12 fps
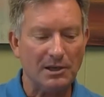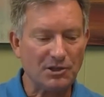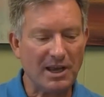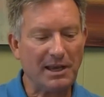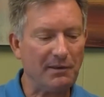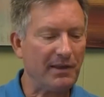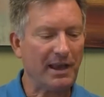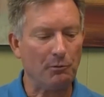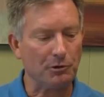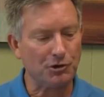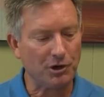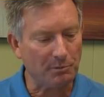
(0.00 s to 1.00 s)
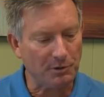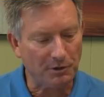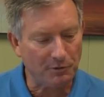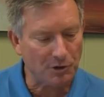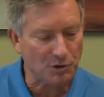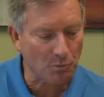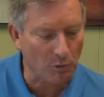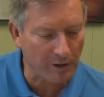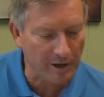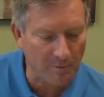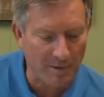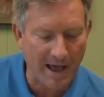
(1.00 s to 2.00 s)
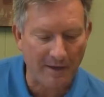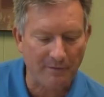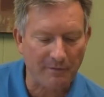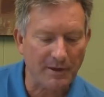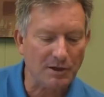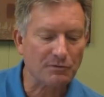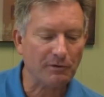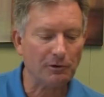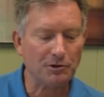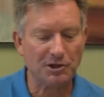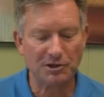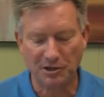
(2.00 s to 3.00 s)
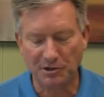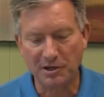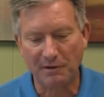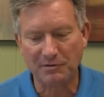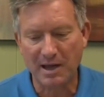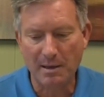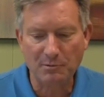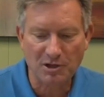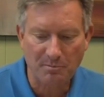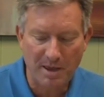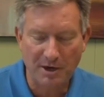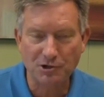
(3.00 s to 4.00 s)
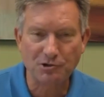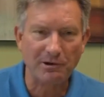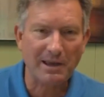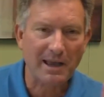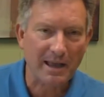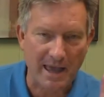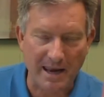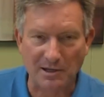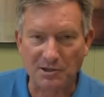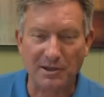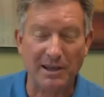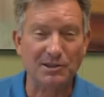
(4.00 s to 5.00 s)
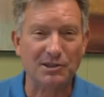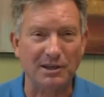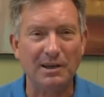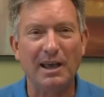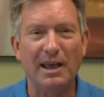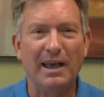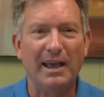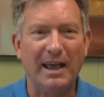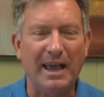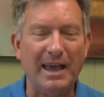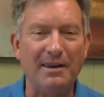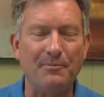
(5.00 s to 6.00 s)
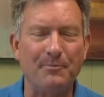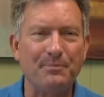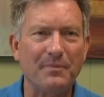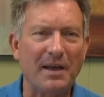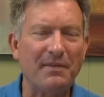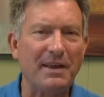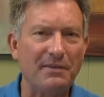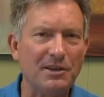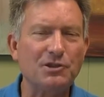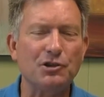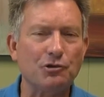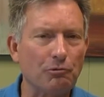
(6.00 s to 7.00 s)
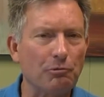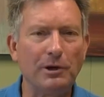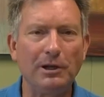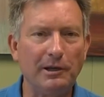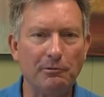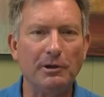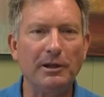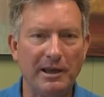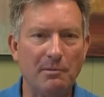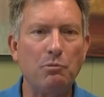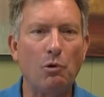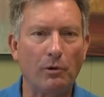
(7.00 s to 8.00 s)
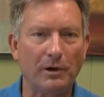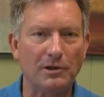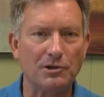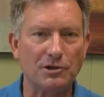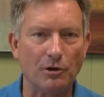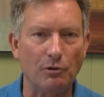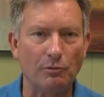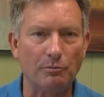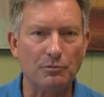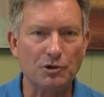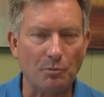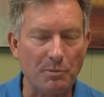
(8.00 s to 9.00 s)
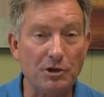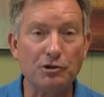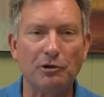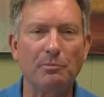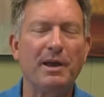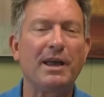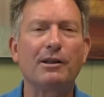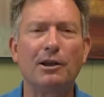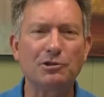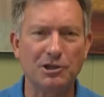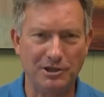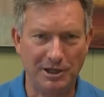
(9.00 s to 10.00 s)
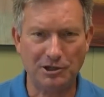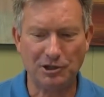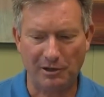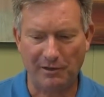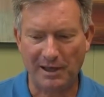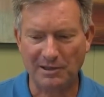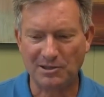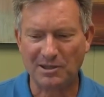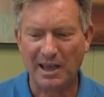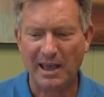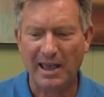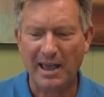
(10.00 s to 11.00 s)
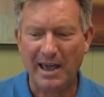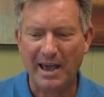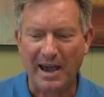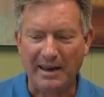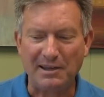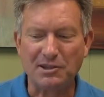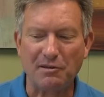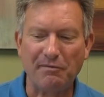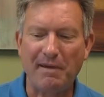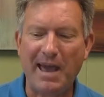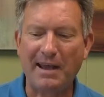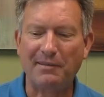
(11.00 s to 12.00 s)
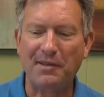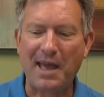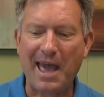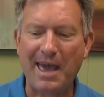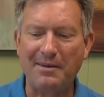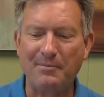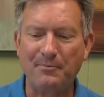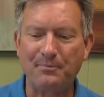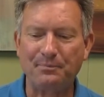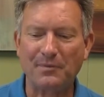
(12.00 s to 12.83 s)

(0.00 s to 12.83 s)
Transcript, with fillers: Second thing I want to share with you this morning about these verses and tough times in ministry, and it's this, and and I think this is really really important. So so be sure and pay close attention to this, and it's the fact that